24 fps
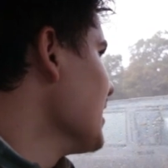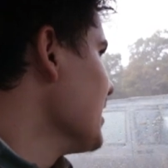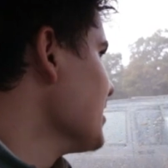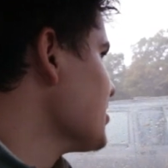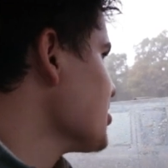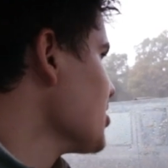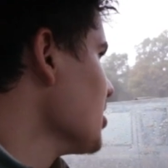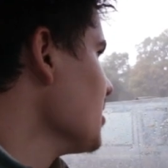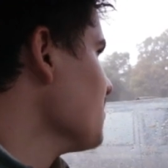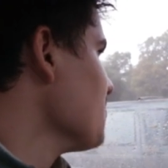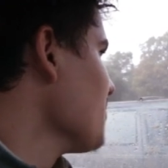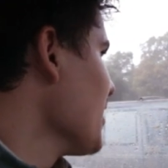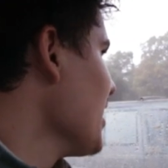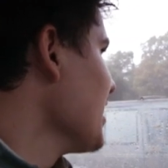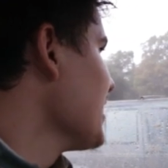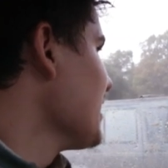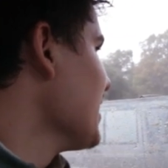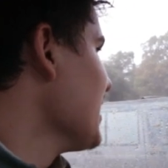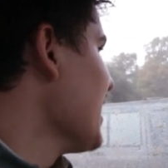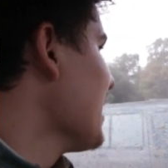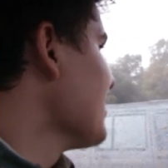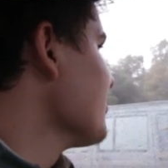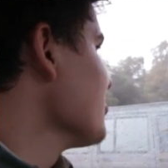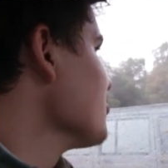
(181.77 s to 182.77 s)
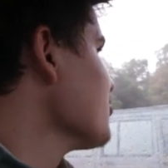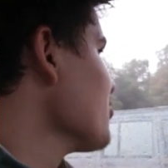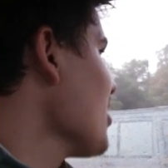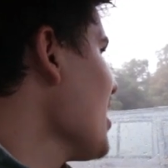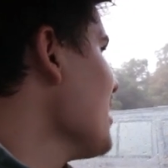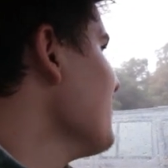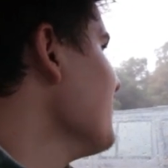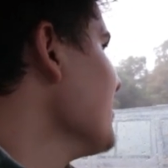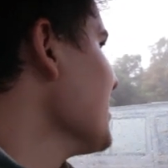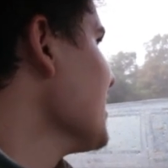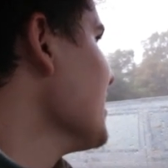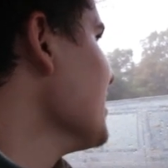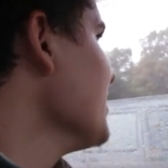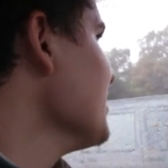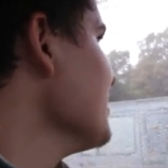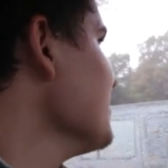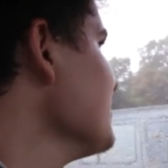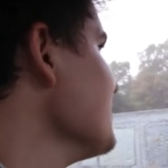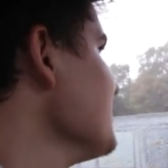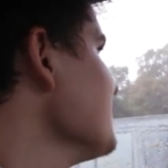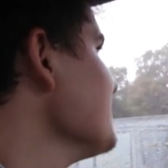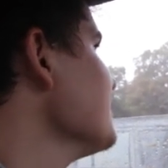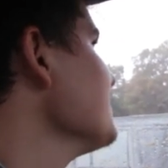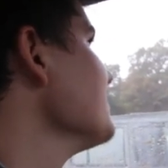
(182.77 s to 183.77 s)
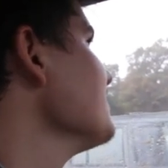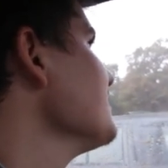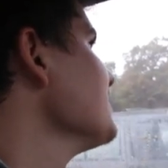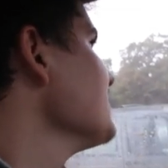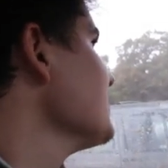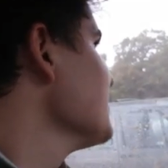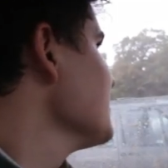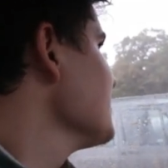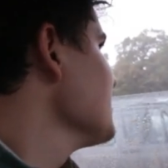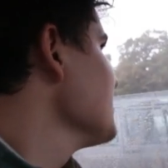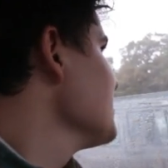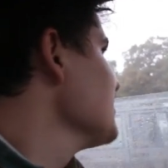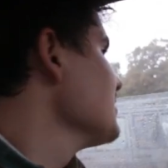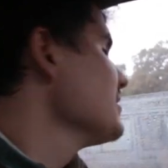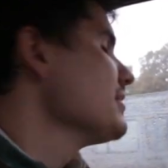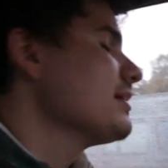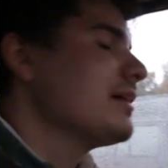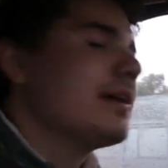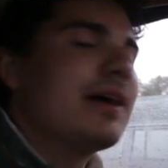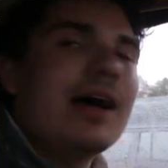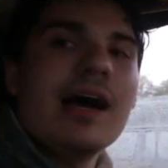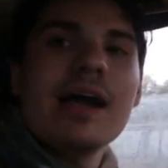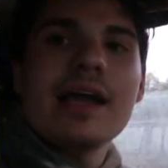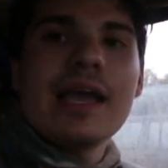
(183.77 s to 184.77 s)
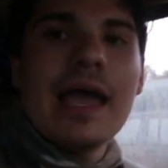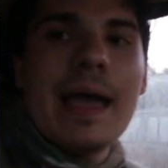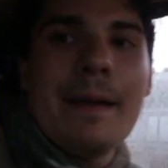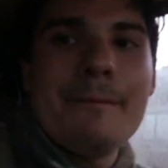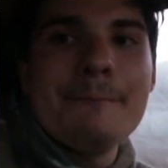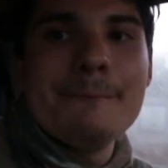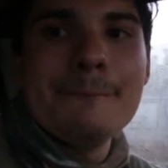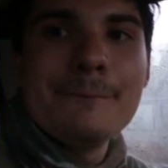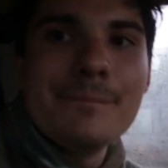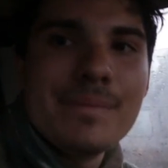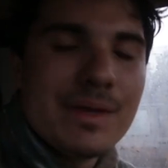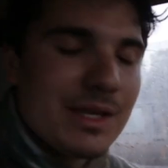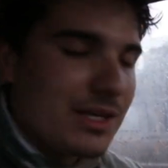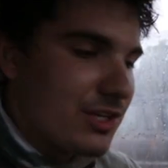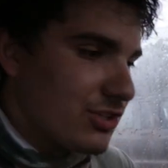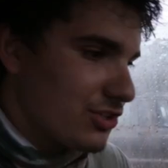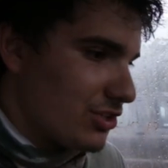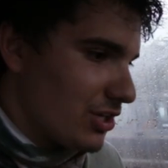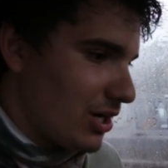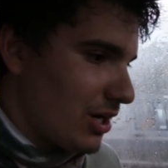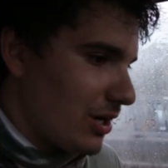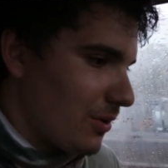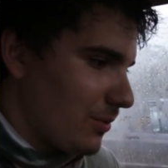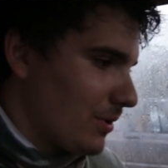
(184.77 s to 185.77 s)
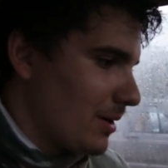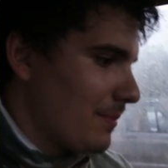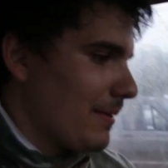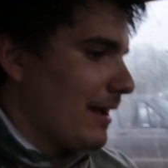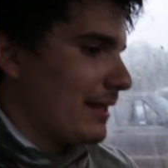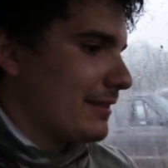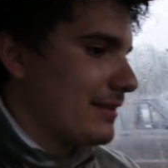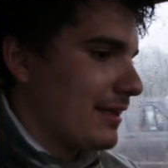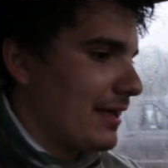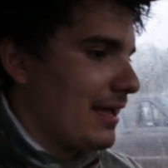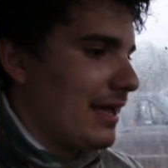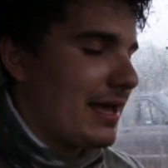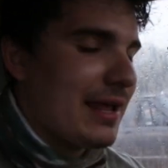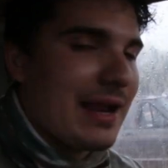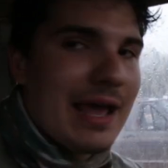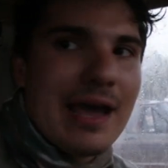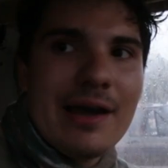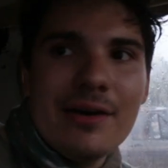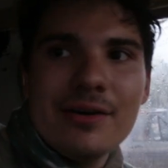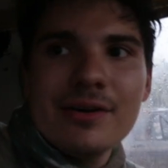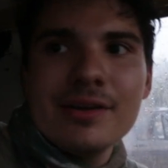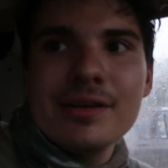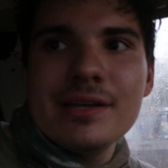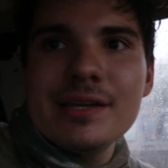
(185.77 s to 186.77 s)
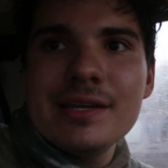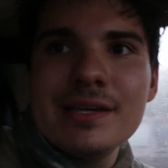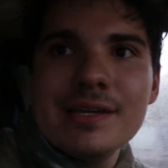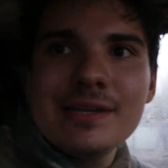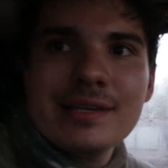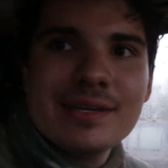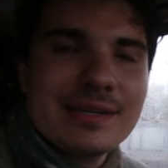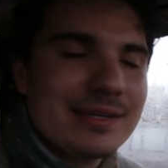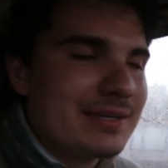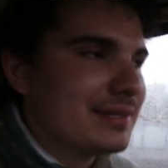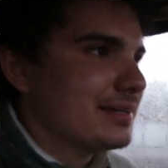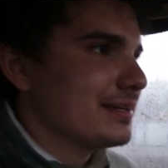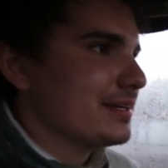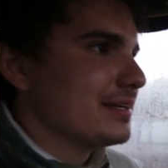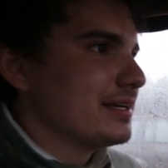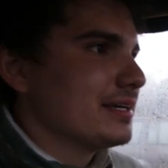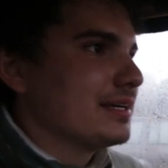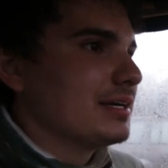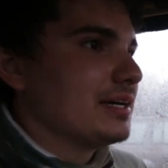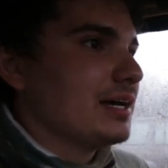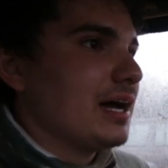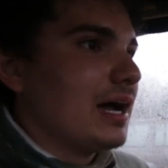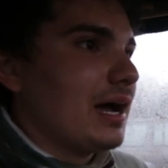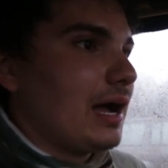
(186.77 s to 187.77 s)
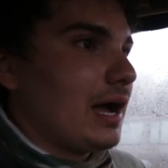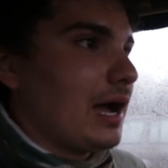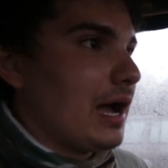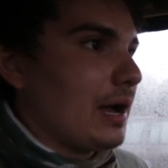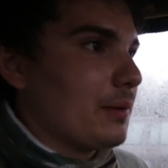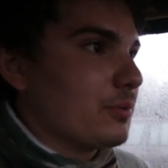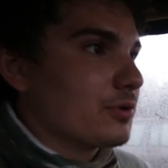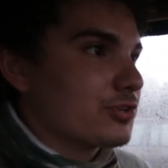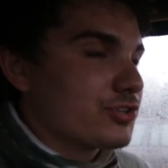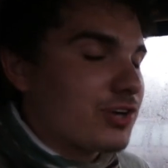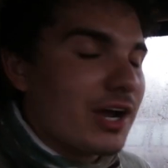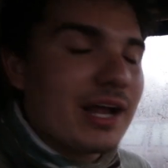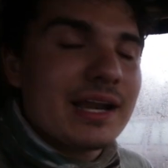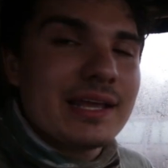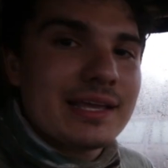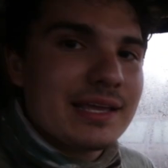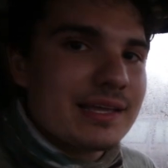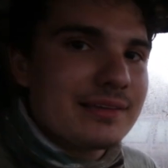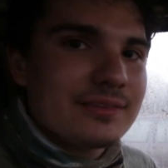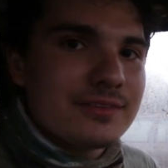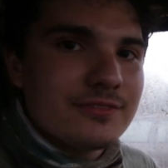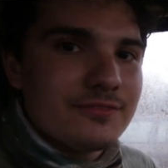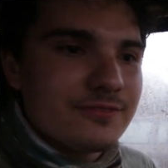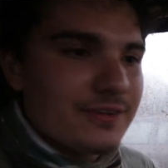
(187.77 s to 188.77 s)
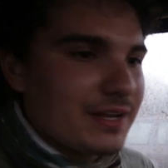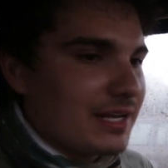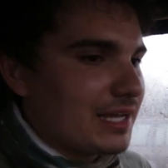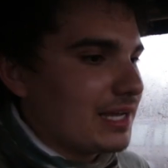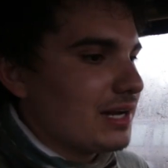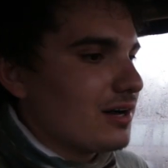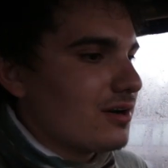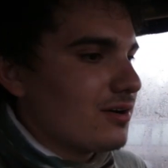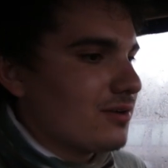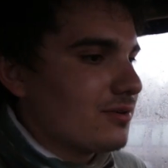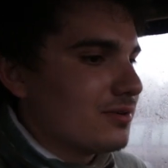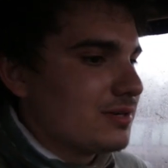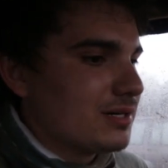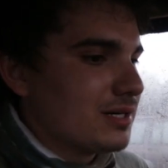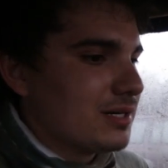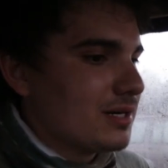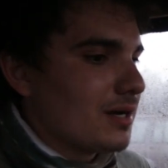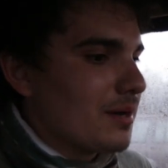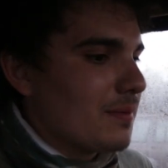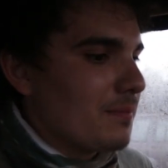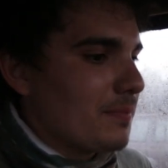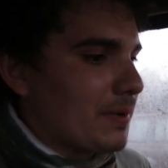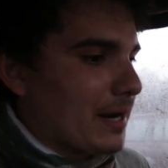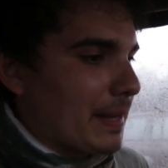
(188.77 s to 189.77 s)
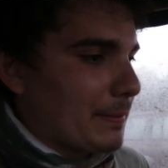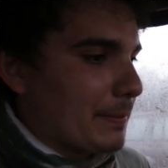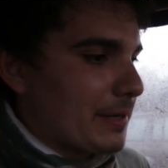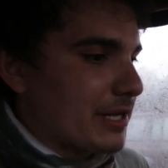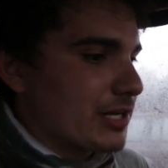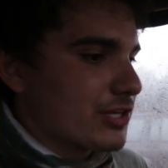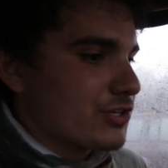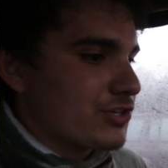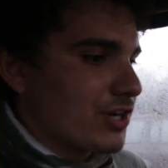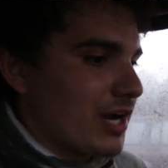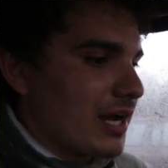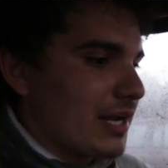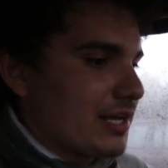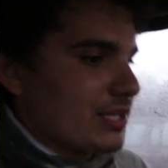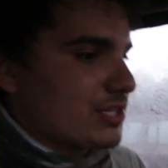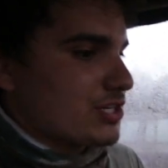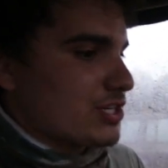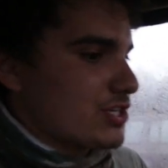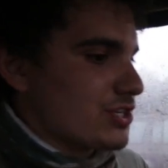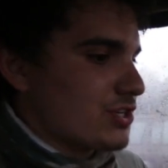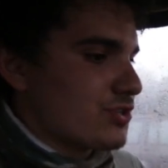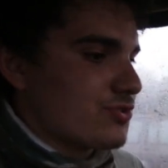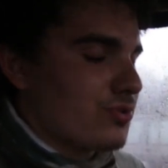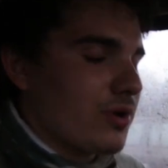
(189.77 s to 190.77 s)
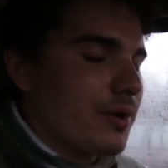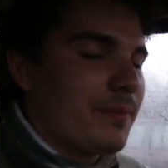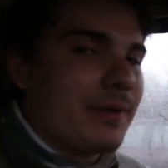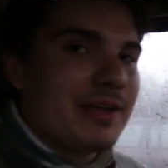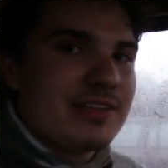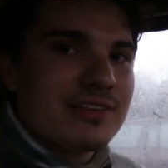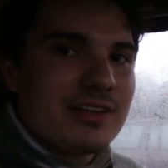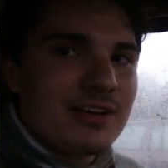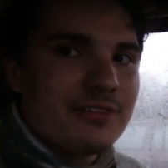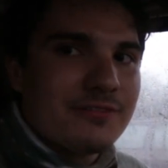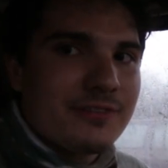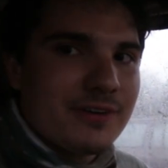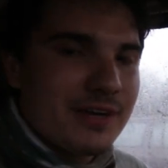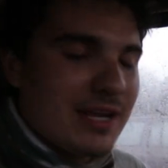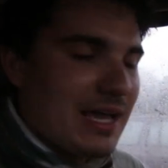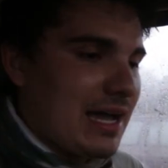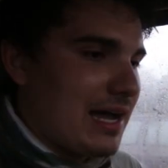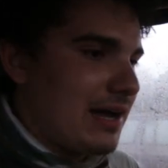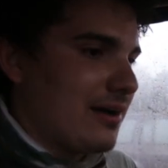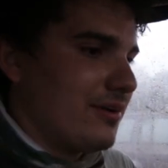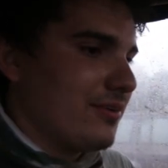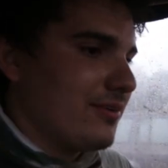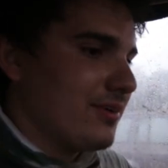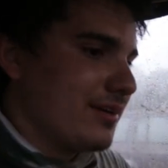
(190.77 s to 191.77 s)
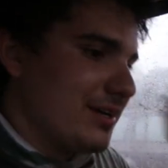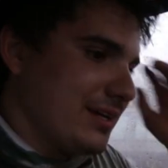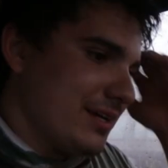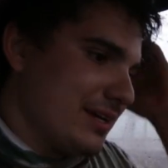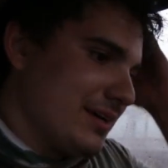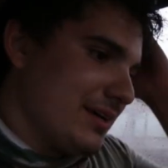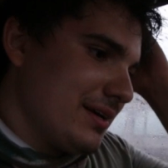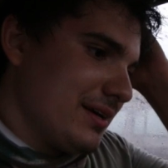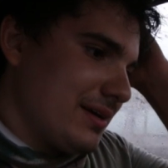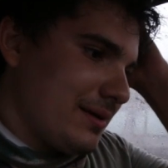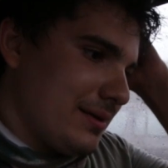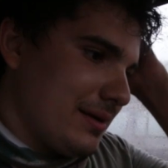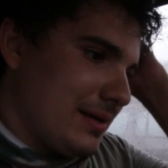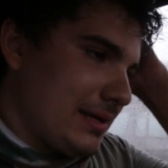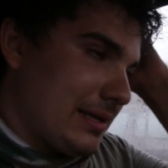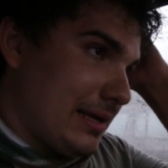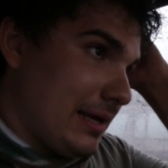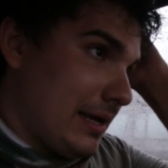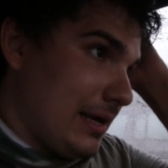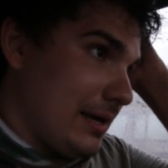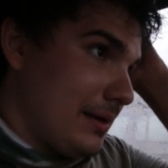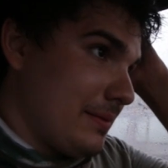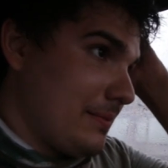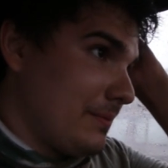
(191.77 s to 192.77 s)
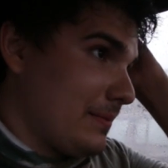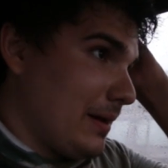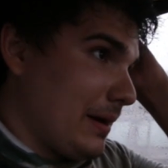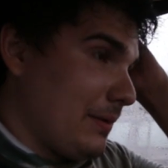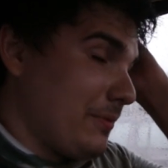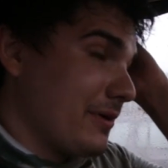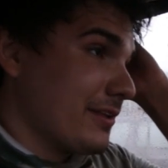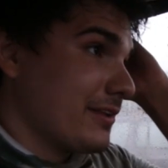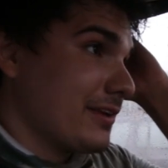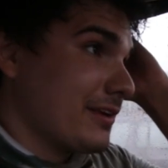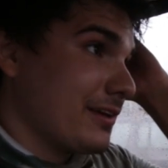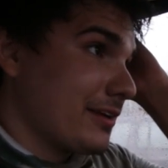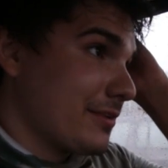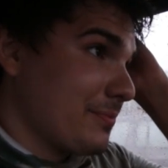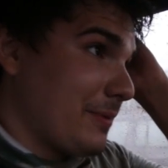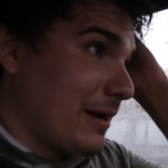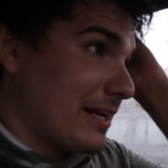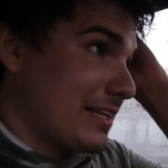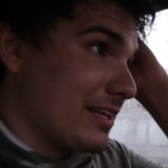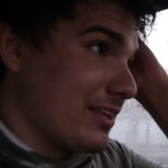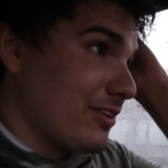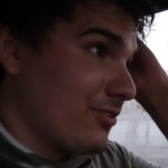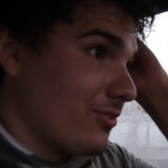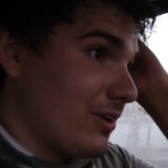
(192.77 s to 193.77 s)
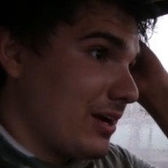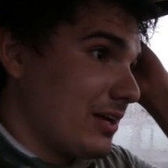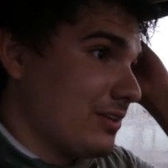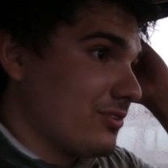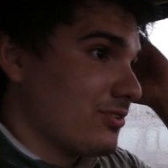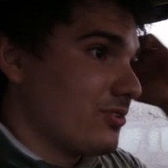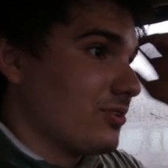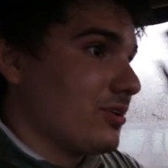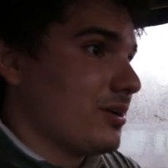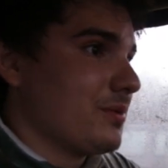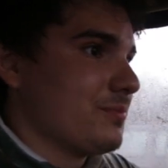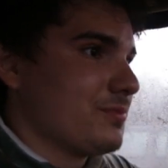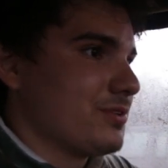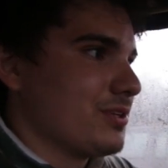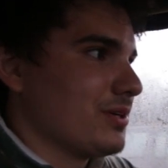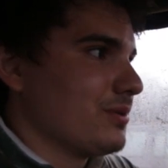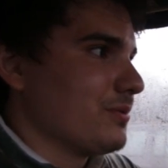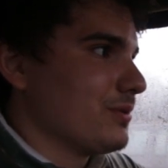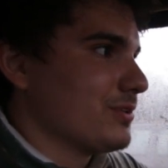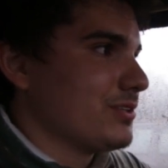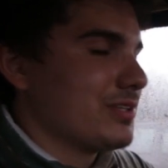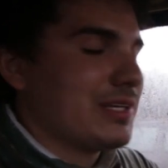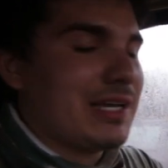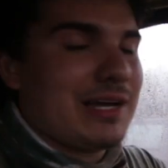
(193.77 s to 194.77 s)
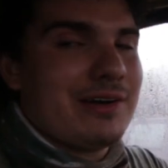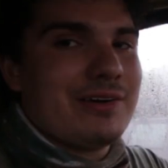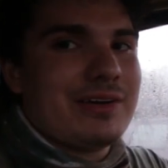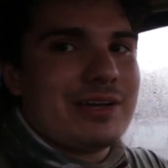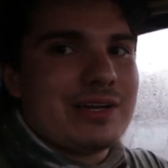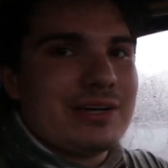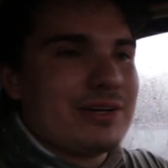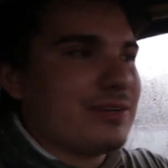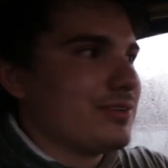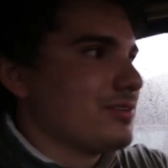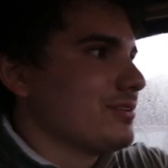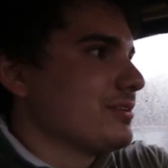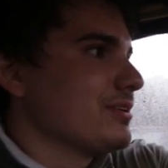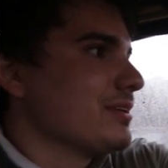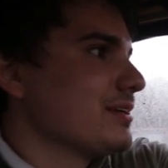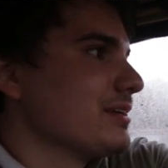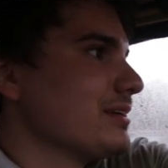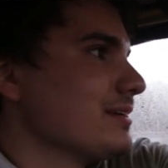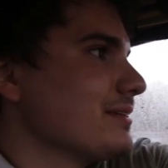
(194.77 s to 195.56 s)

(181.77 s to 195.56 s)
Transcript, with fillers: It should break in as you're driving it. Okay, so we're about to head out. I will try to get some video, but I'm gonna try to just enjoy myself for now. I wasn't expecting the rainstorm, so we'll see how it goes.